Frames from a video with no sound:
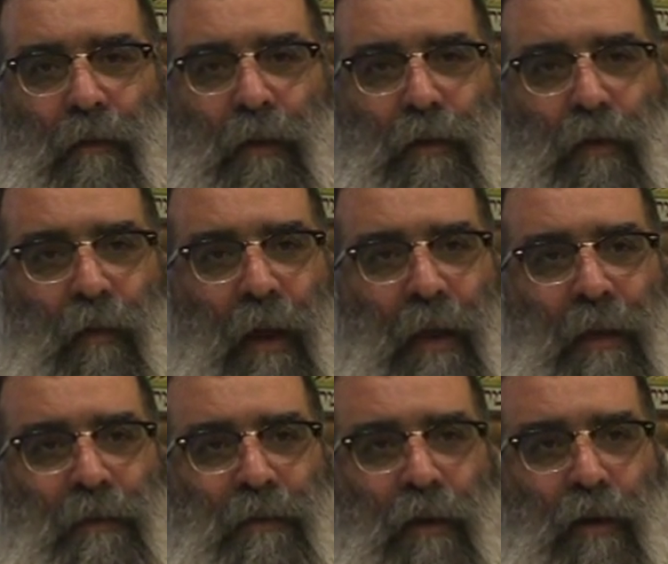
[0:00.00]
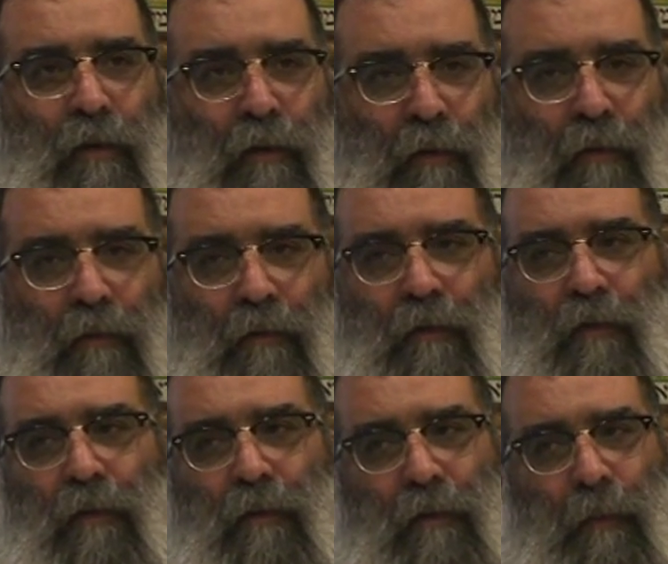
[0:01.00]
The Torah is the glue
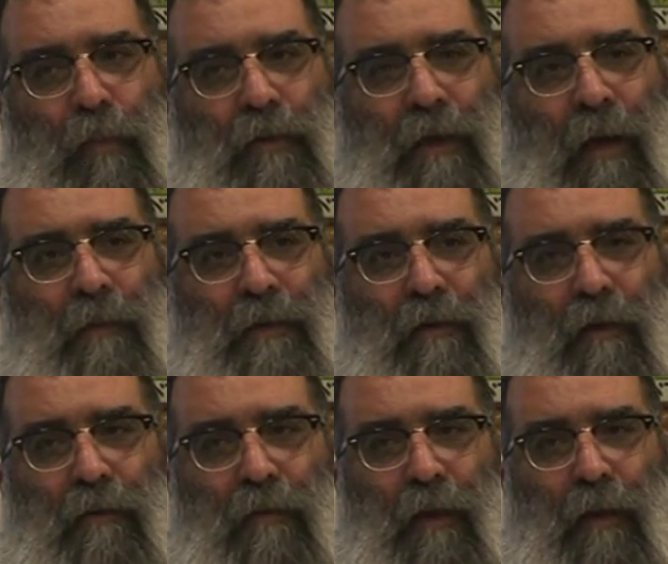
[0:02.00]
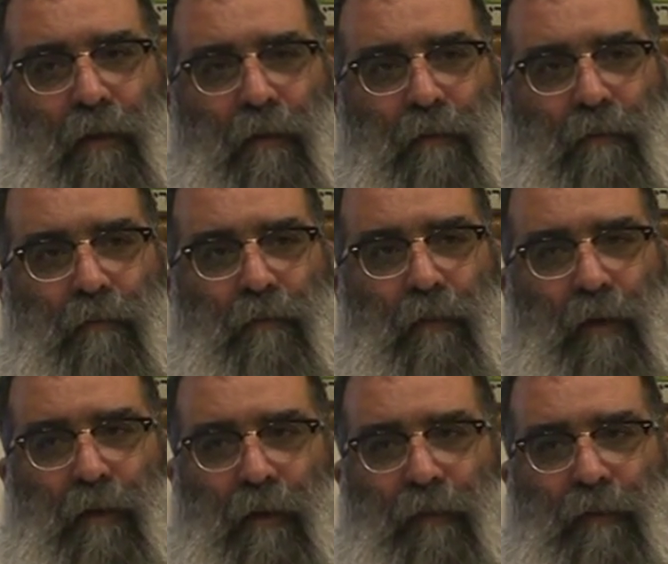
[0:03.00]
that puts Am Israel together.
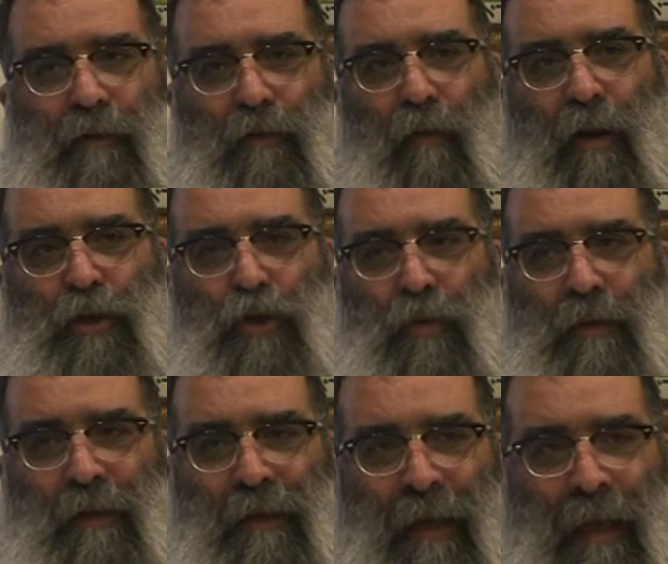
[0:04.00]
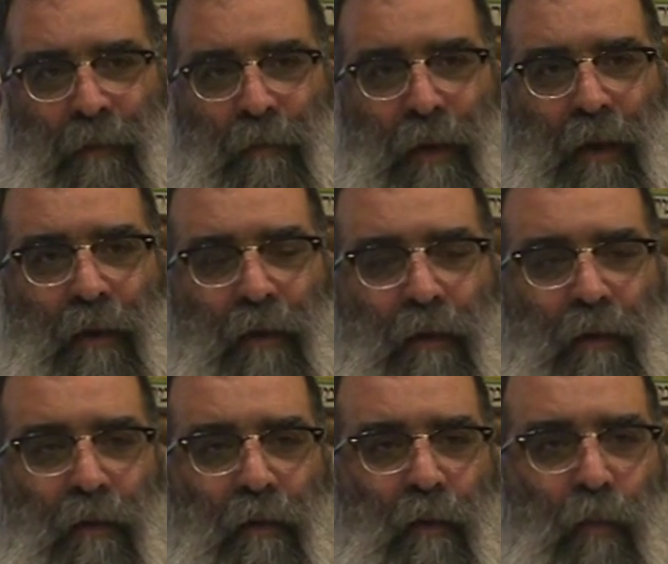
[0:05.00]
Therefore, the Torah should not be
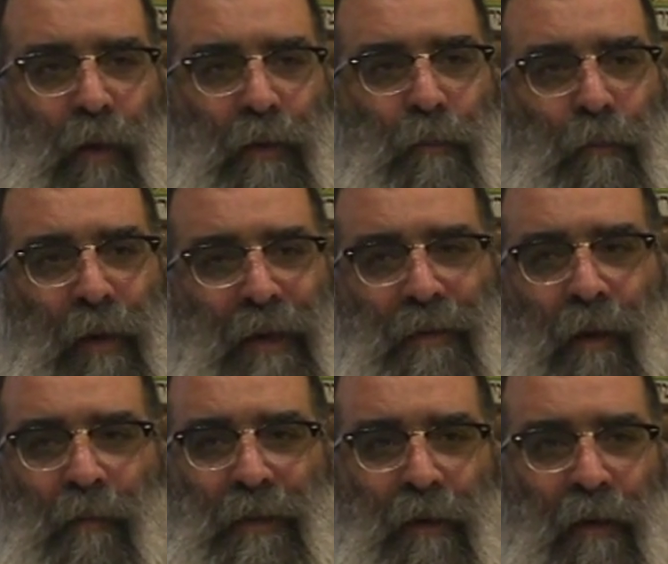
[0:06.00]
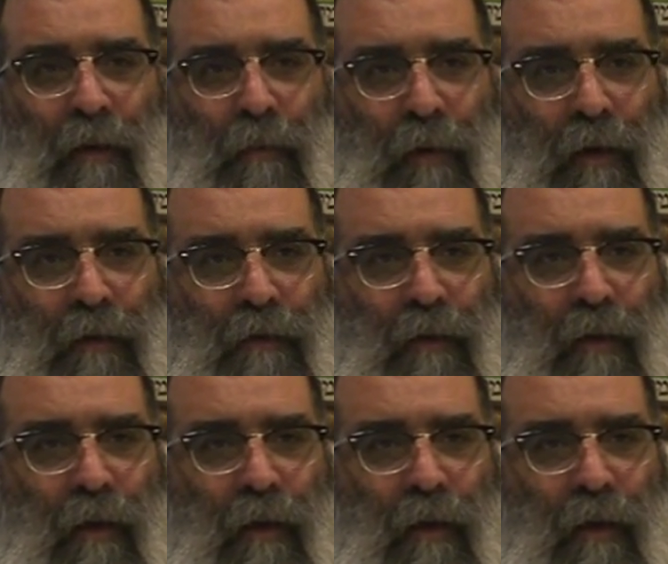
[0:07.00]
what breaks Am Israel apart.